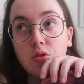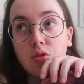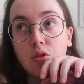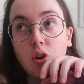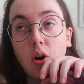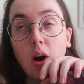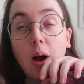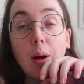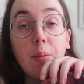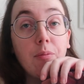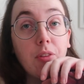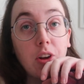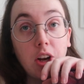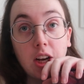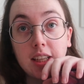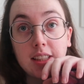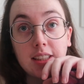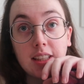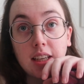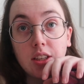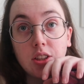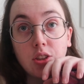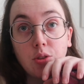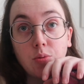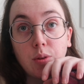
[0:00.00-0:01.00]
so I'm very
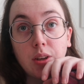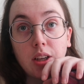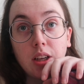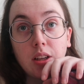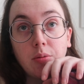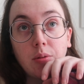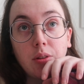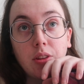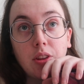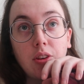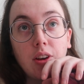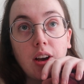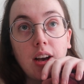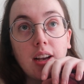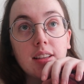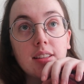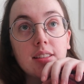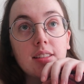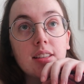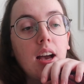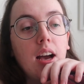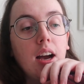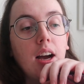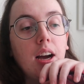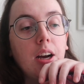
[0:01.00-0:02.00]
excited to read it with you
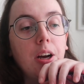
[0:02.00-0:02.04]
guys.